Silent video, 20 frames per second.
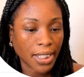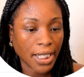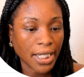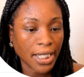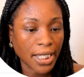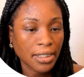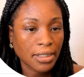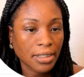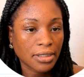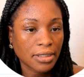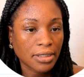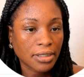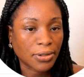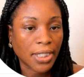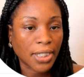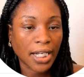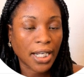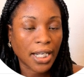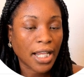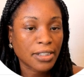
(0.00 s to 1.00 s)
Okay, so
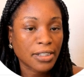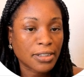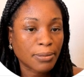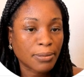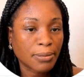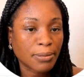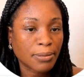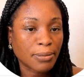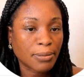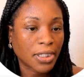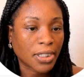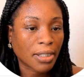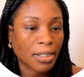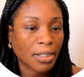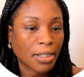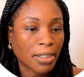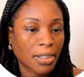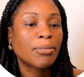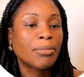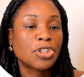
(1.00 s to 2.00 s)
you get a lot of support with them,
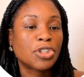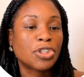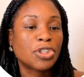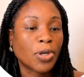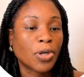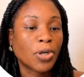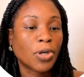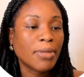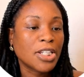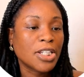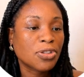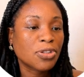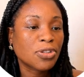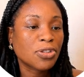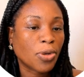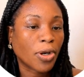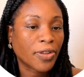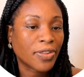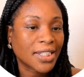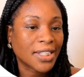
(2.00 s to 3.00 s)
but you want to make sure
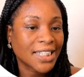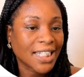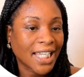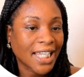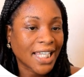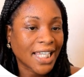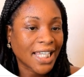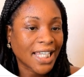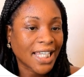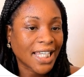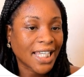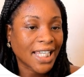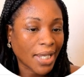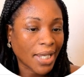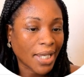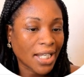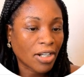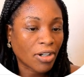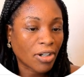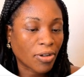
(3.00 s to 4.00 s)
you authenticate your
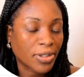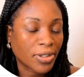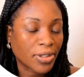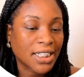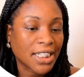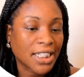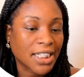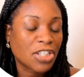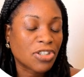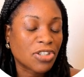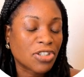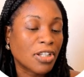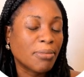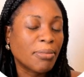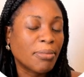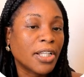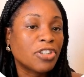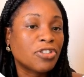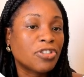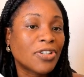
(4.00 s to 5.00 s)
domain and authenticate your
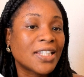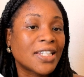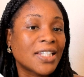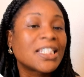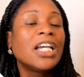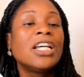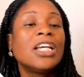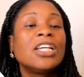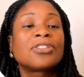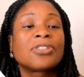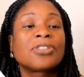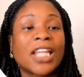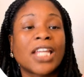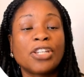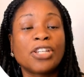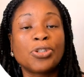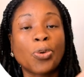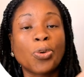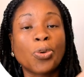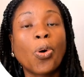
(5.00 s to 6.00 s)
email address so
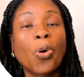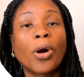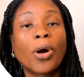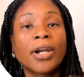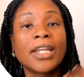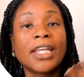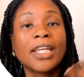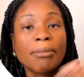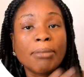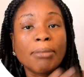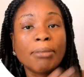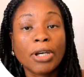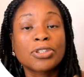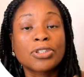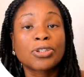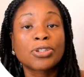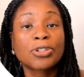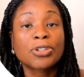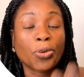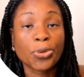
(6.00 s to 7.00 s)
that your
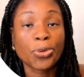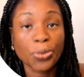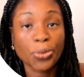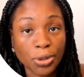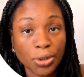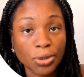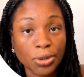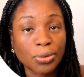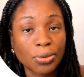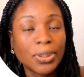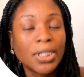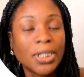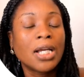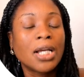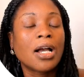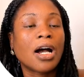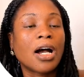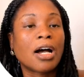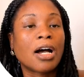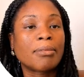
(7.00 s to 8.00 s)
emails go through,
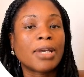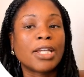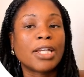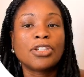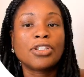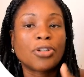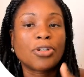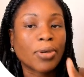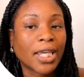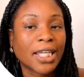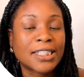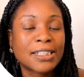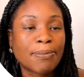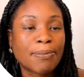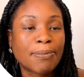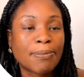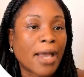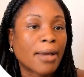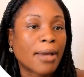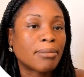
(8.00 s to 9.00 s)
and you don't get
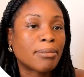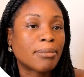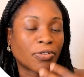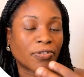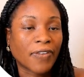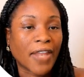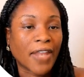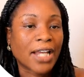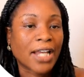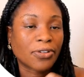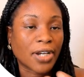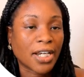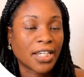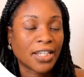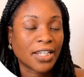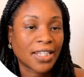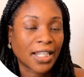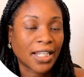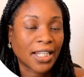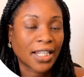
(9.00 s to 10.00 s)
spammed or flagged or
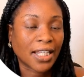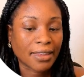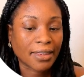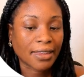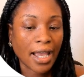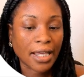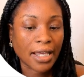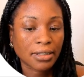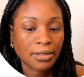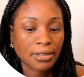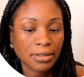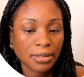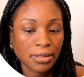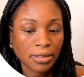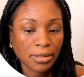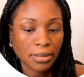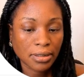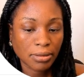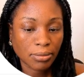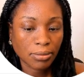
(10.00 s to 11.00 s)
anything like that
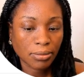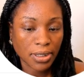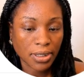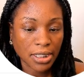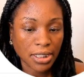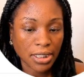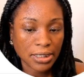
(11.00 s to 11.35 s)
with